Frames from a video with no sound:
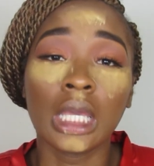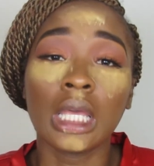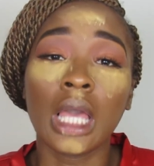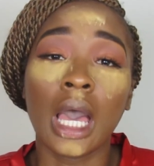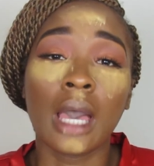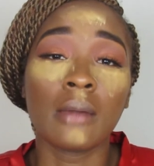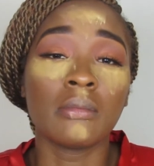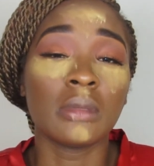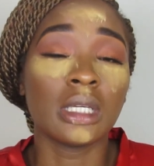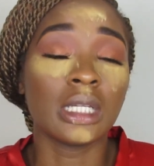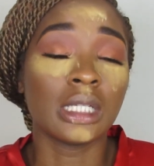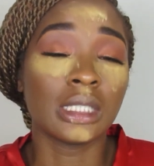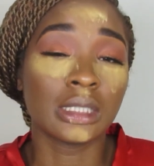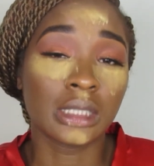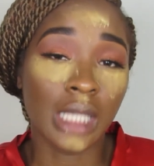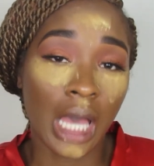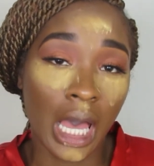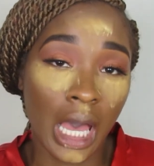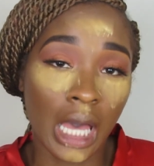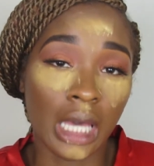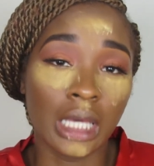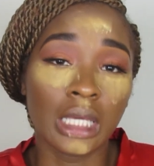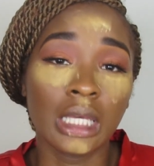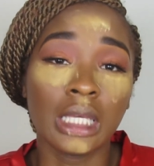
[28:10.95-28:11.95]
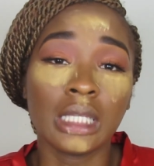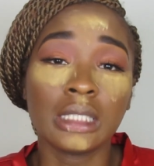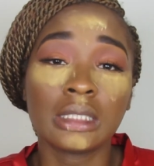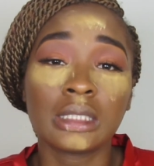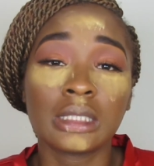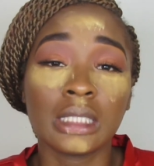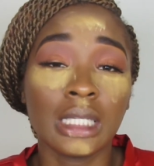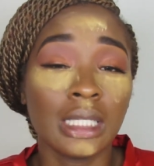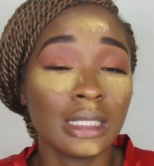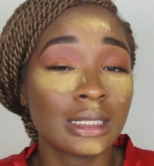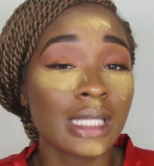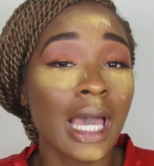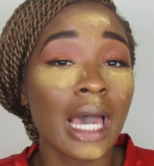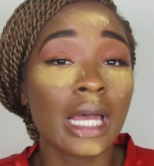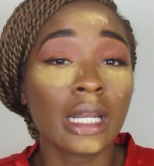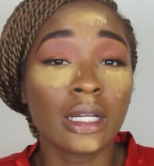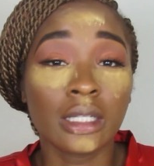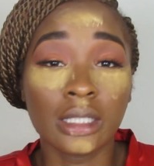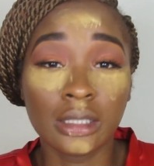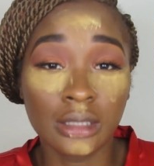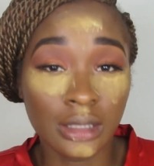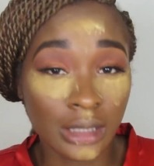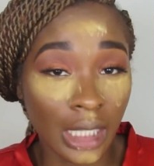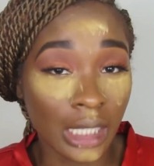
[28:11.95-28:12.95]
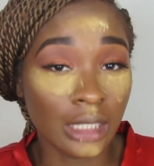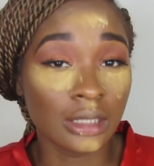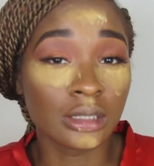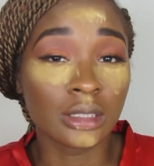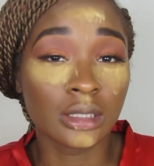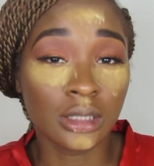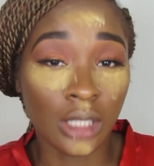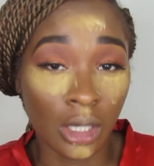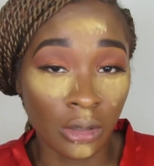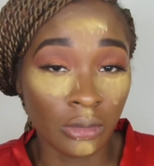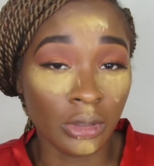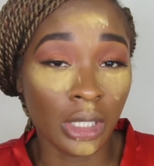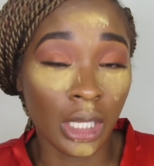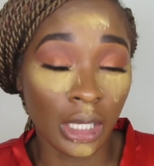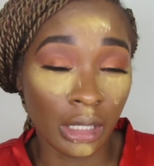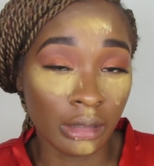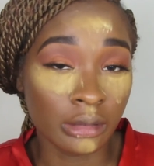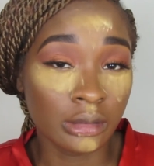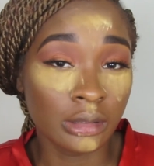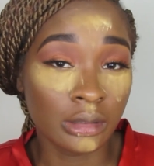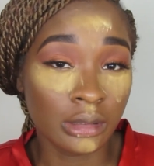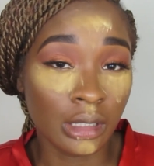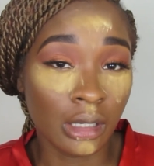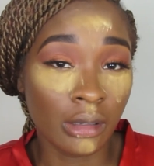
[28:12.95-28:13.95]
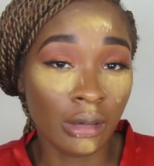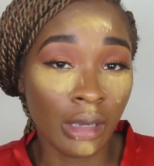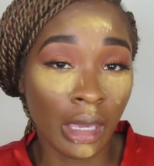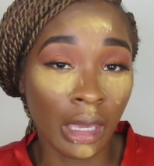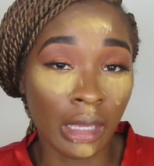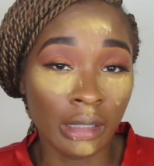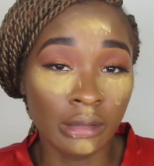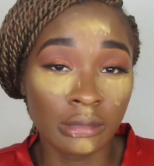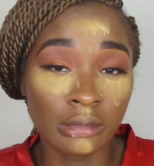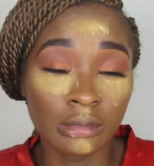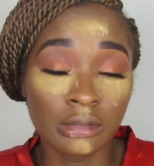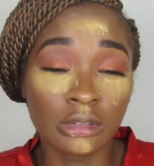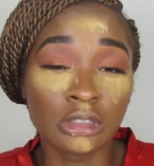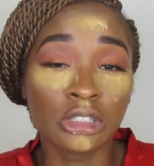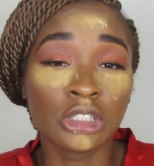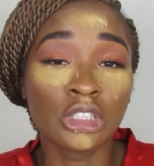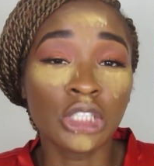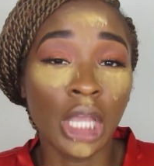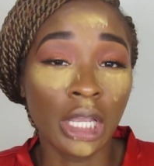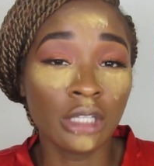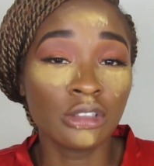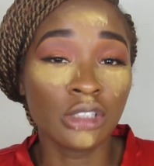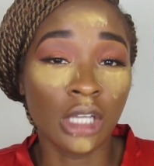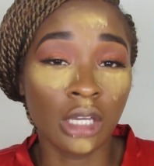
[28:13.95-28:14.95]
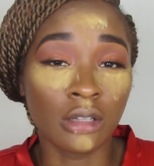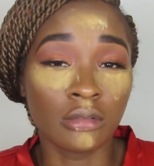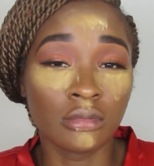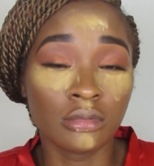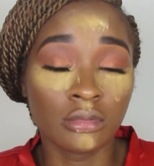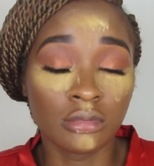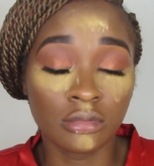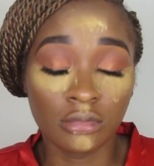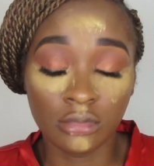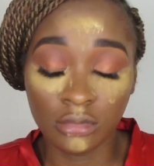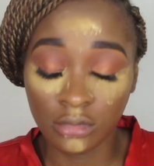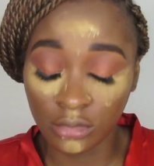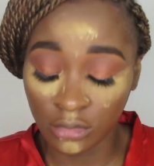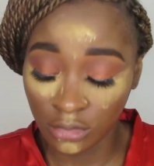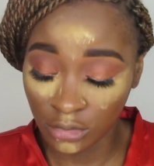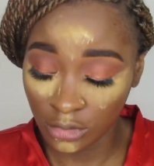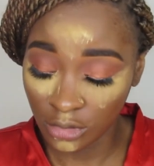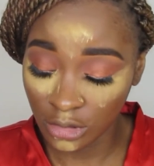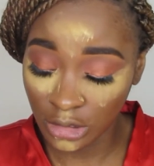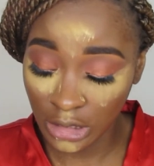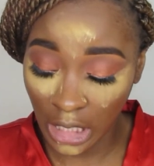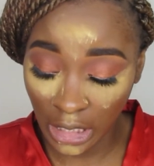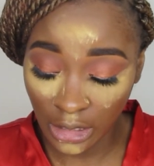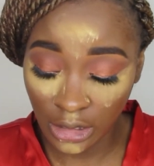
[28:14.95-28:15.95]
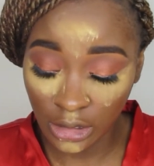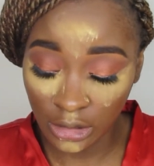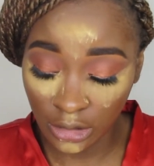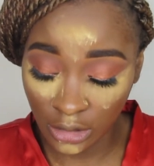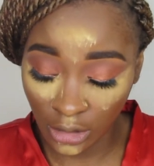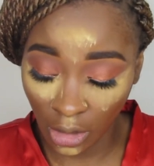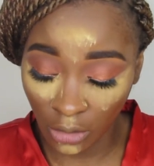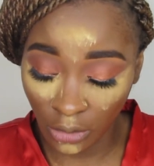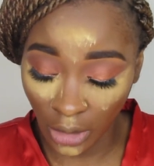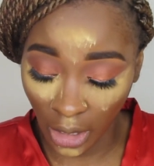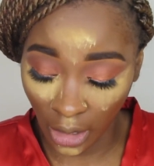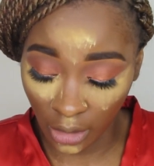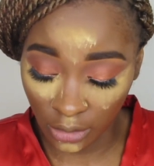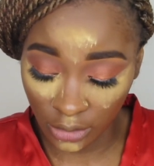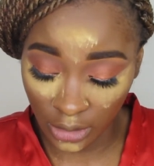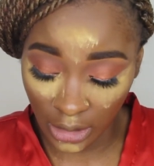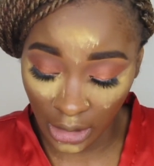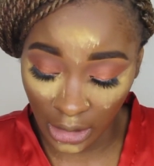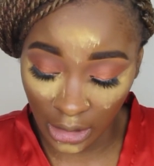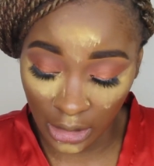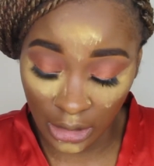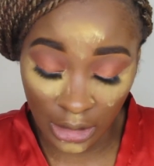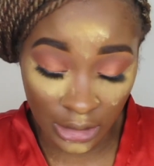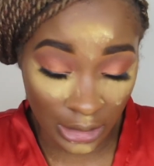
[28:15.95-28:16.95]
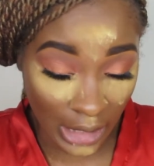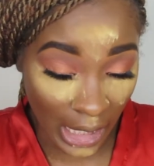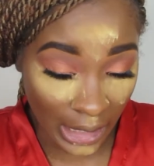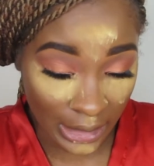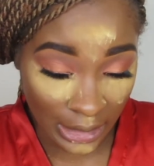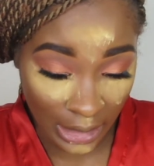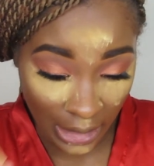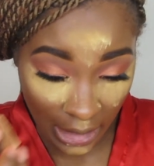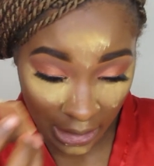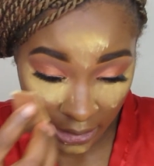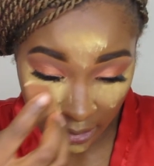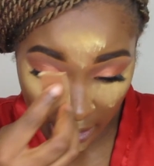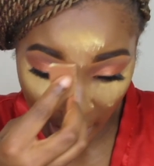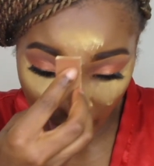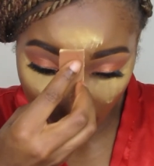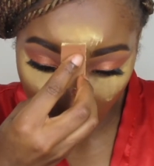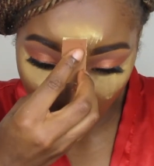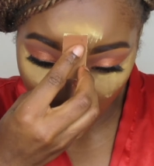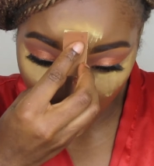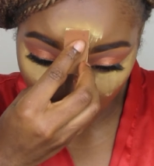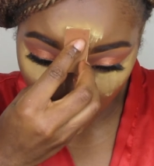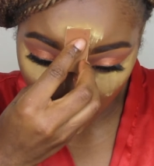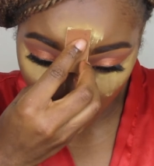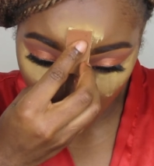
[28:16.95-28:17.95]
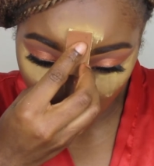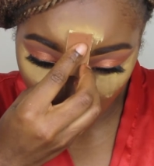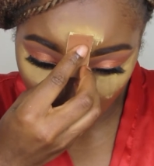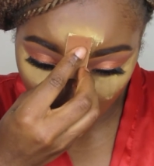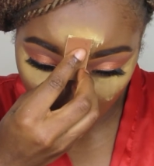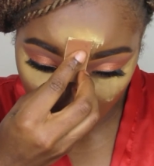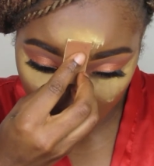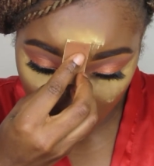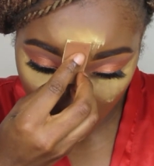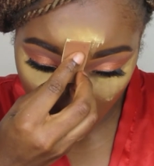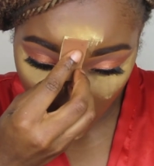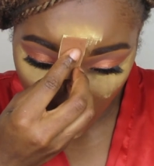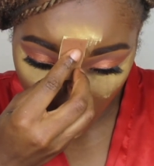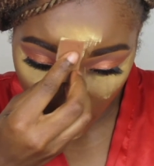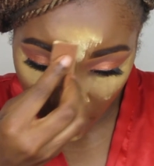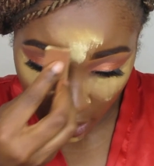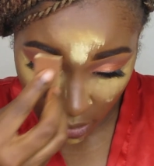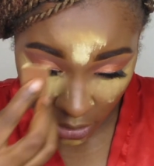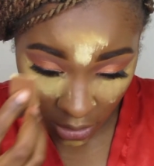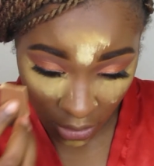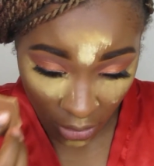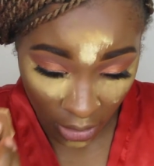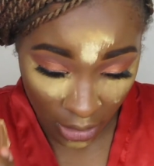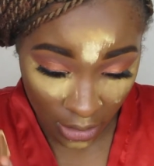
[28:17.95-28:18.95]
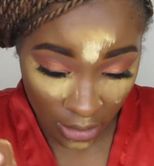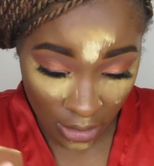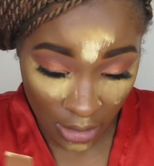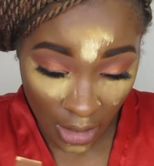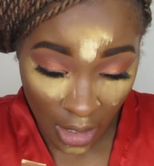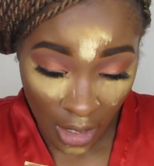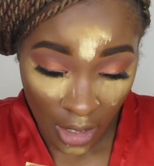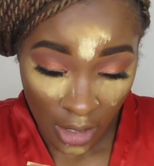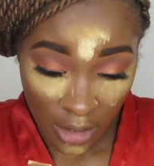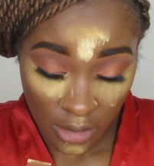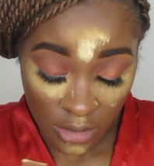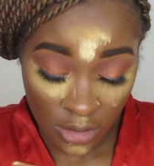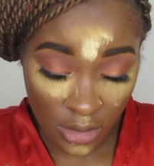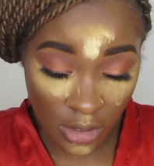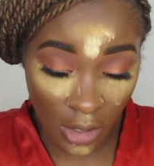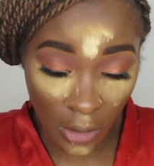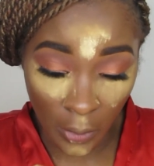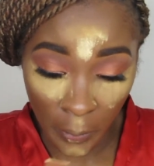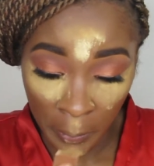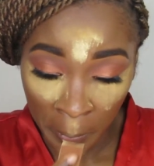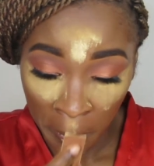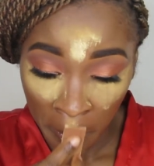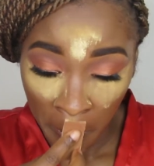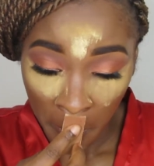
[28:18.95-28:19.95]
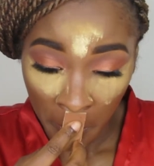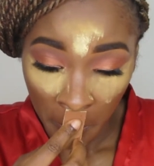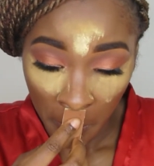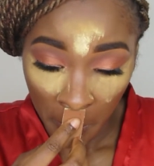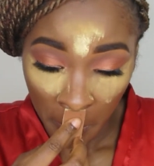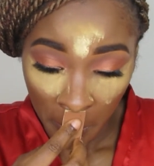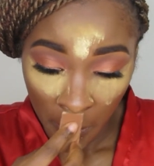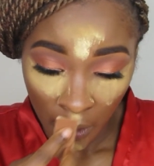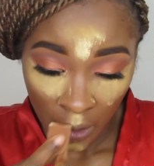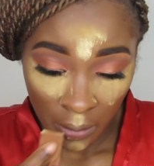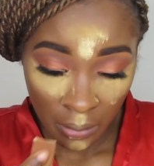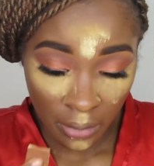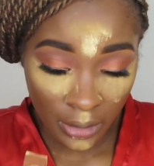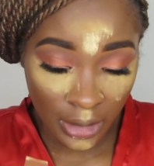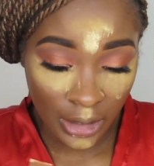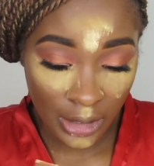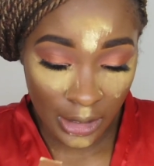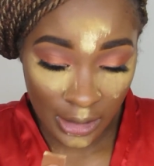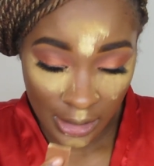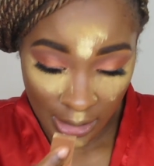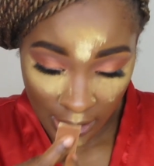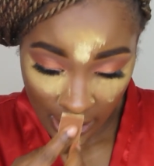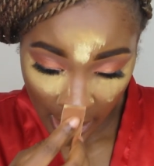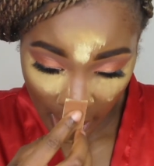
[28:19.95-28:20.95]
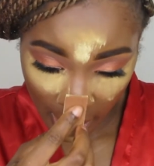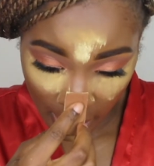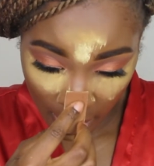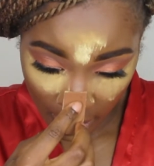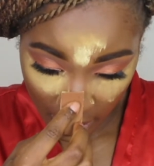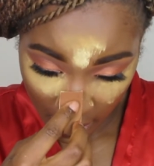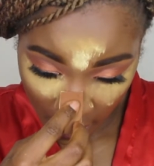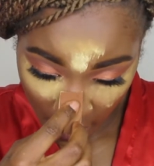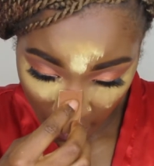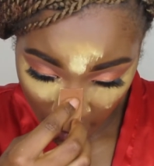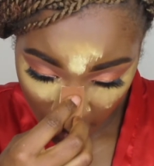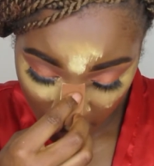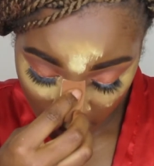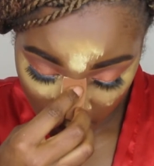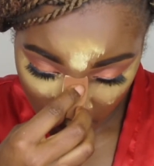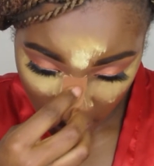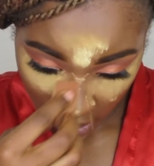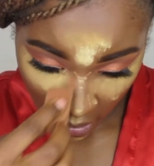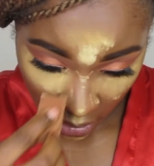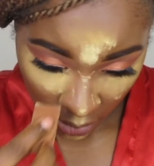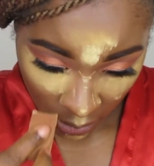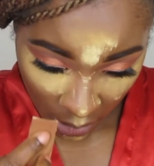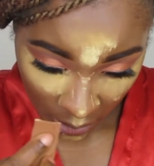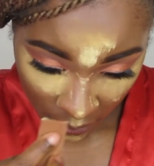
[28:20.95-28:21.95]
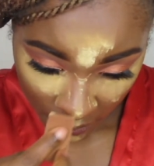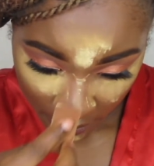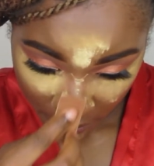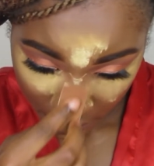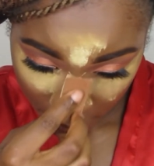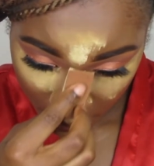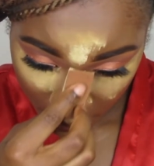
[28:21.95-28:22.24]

I mean, it's hot. It's hotter than Satan's toenails, okay? Satan's toenails. Is that hot out here in these streets. So please set it, ladies and gentlemen.